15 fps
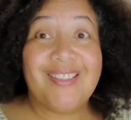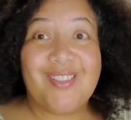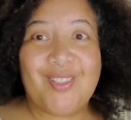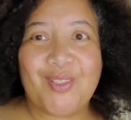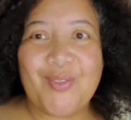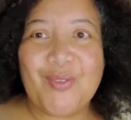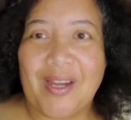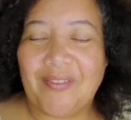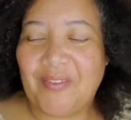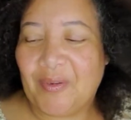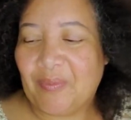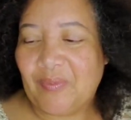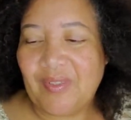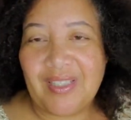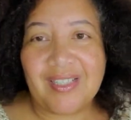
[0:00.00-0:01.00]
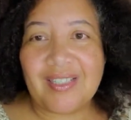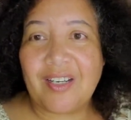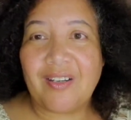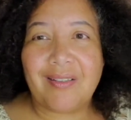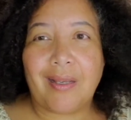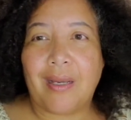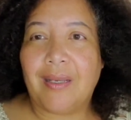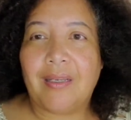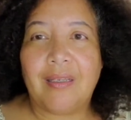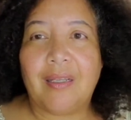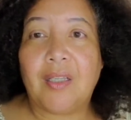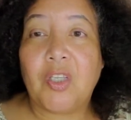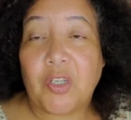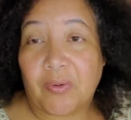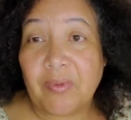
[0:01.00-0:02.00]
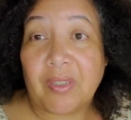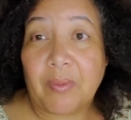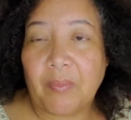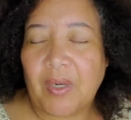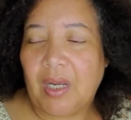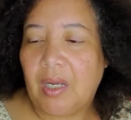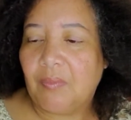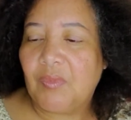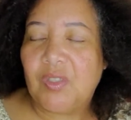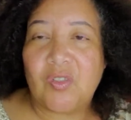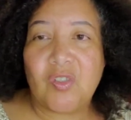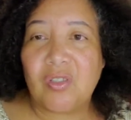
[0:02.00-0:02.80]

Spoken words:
Two of them. These are like clear lip balms.